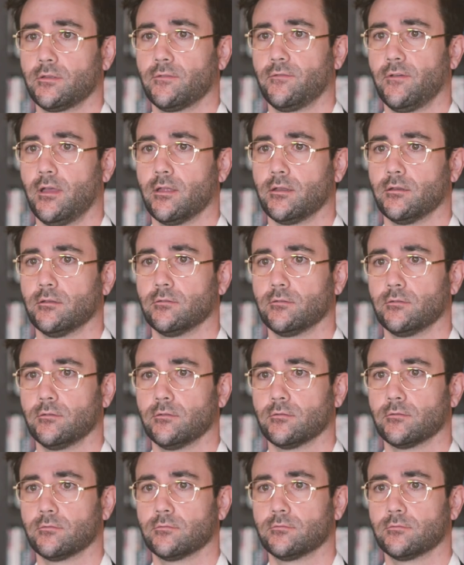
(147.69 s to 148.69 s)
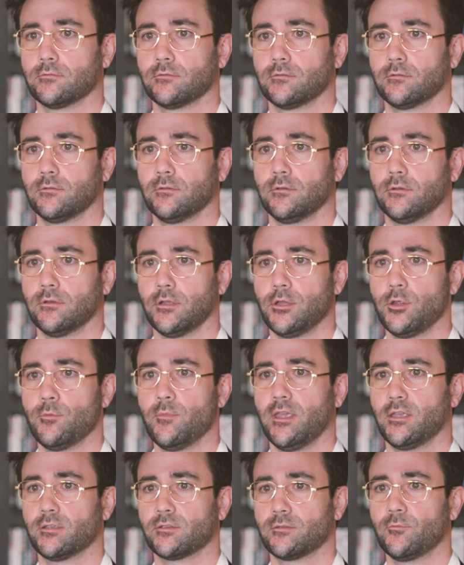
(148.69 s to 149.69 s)
is fun, you know, and you
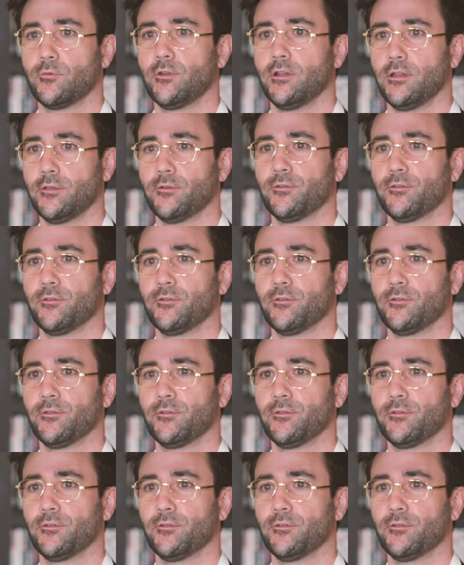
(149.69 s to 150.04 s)
make some really